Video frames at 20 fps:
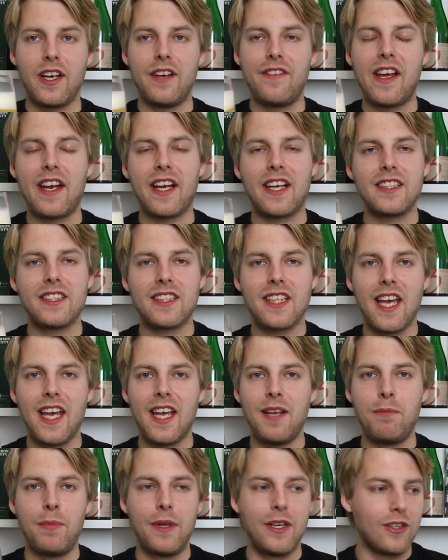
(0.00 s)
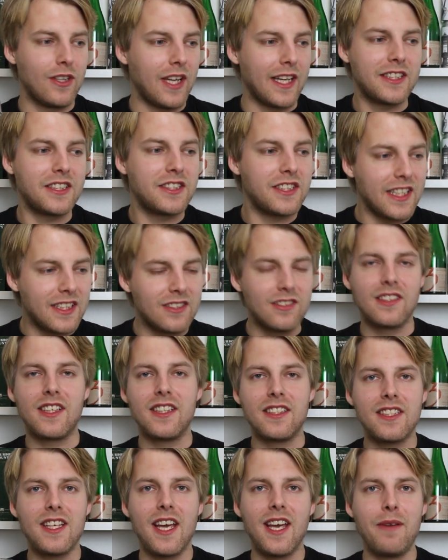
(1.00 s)
think I've had a Cascade beer, like single
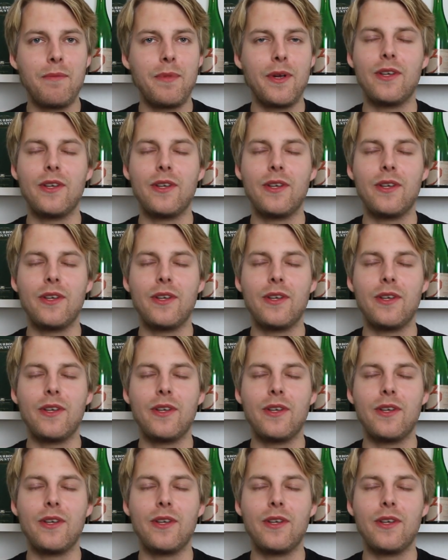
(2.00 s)
Cascade